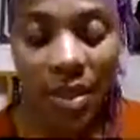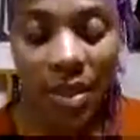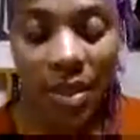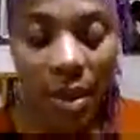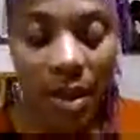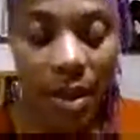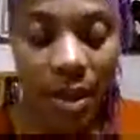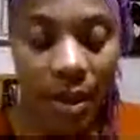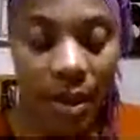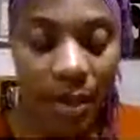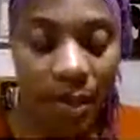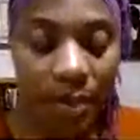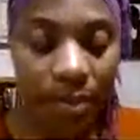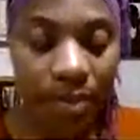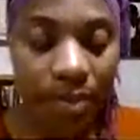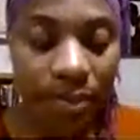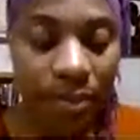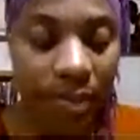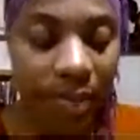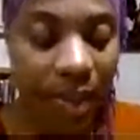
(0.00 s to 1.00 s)

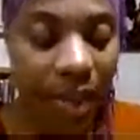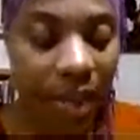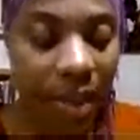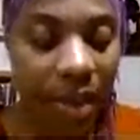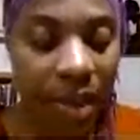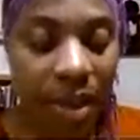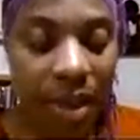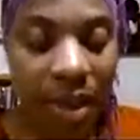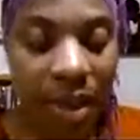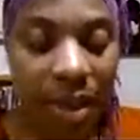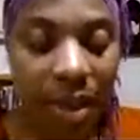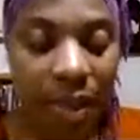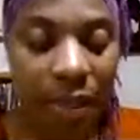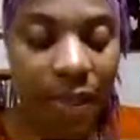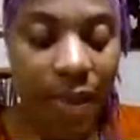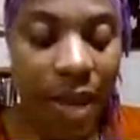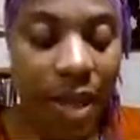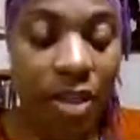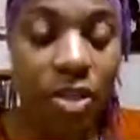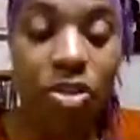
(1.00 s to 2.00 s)

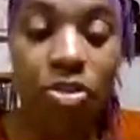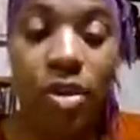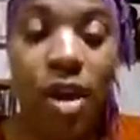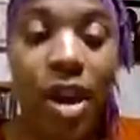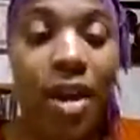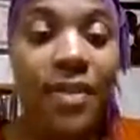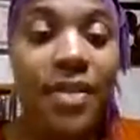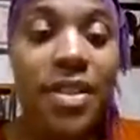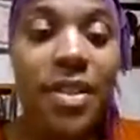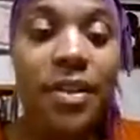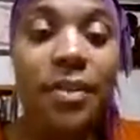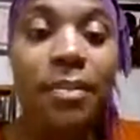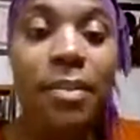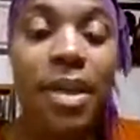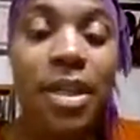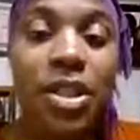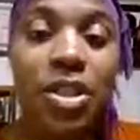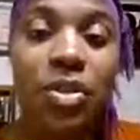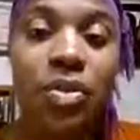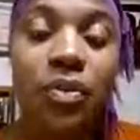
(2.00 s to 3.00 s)
that drives the
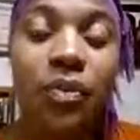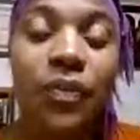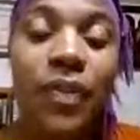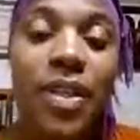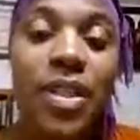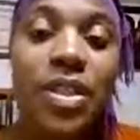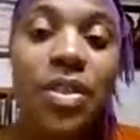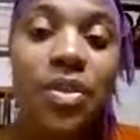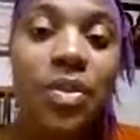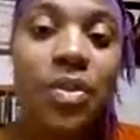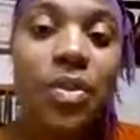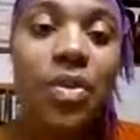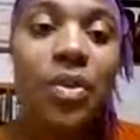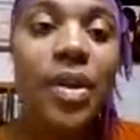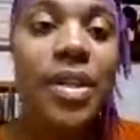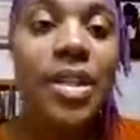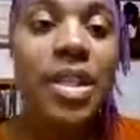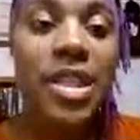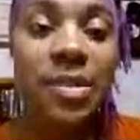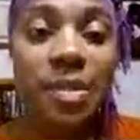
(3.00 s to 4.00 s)
mental, physical,
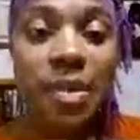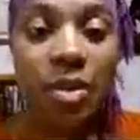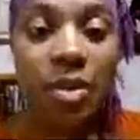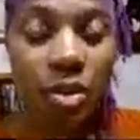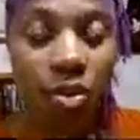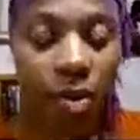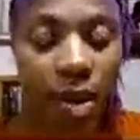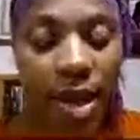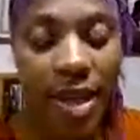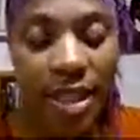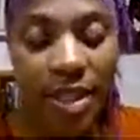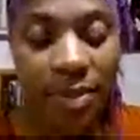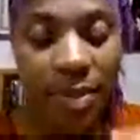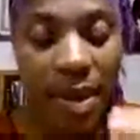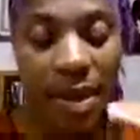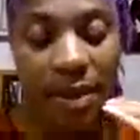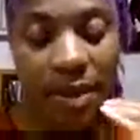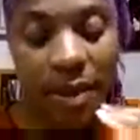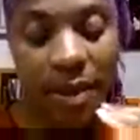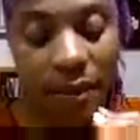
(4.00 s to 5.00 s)
and the spiritual
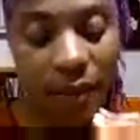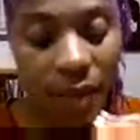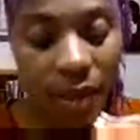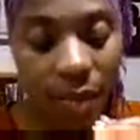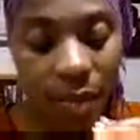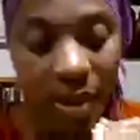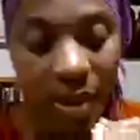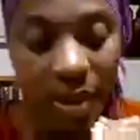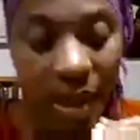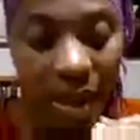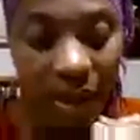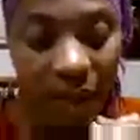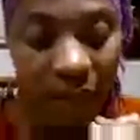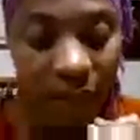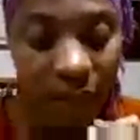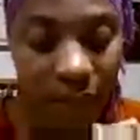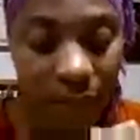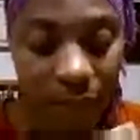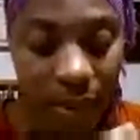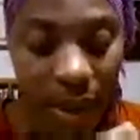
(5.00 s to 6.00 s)
aspect of human life.
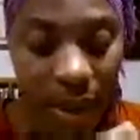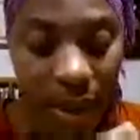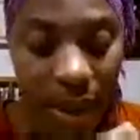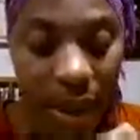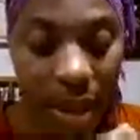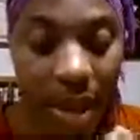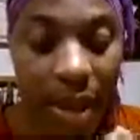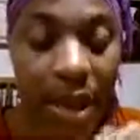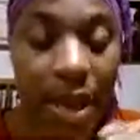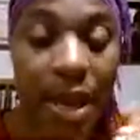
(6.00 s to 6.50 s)
Okay.